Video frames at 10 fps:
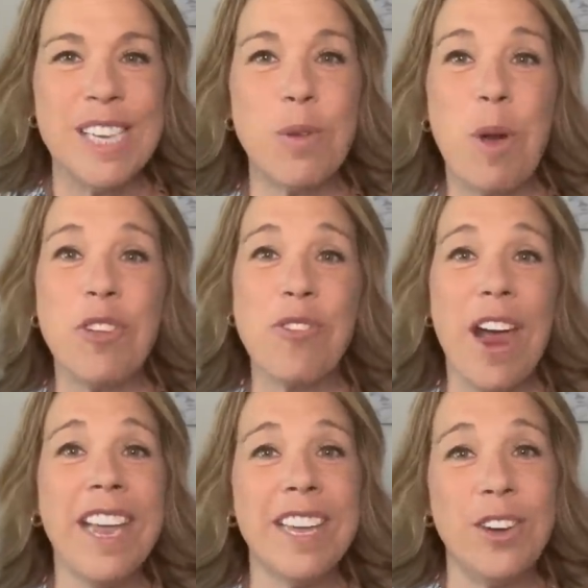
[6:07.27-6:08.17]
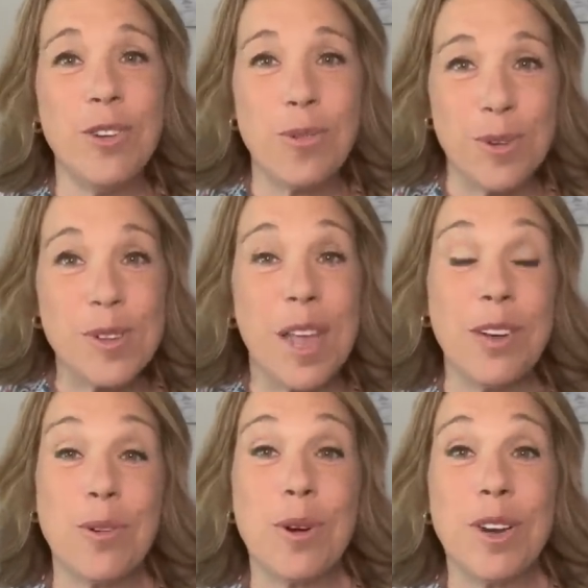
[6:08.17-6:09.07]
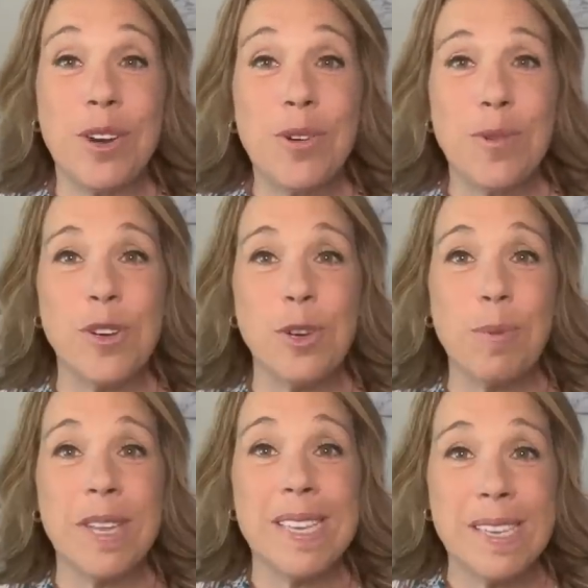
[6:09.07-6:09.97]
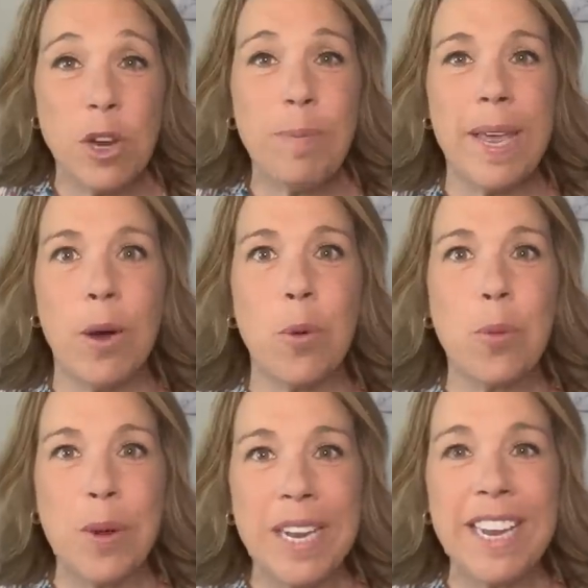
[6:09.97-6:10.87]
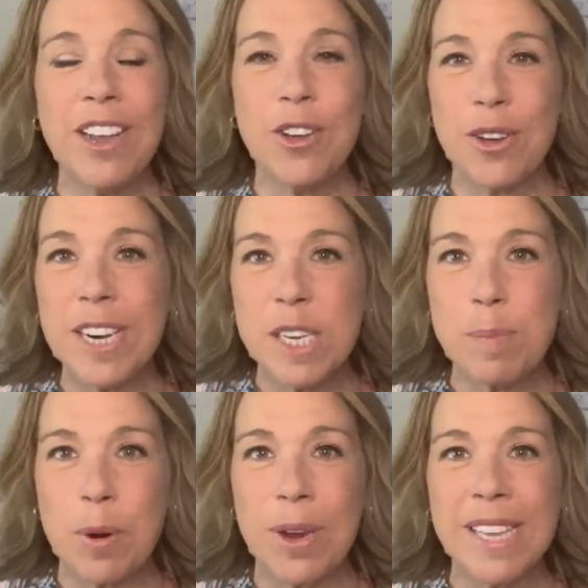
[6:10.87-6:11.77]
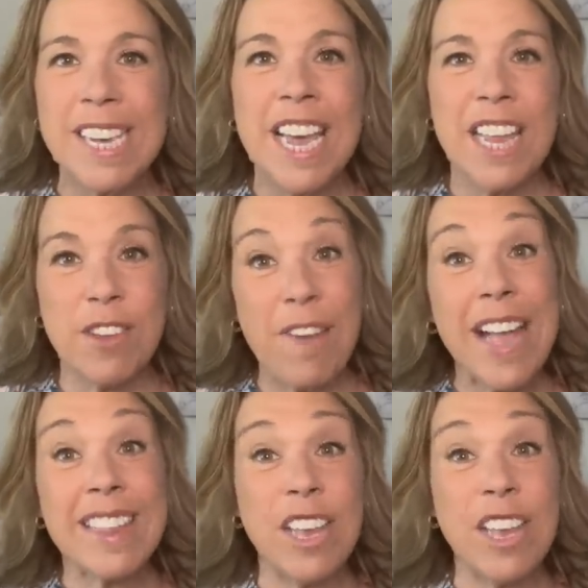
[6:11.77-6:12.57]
So while trying a new cruise line or a new cruise ship can still be a really good experience, the fact that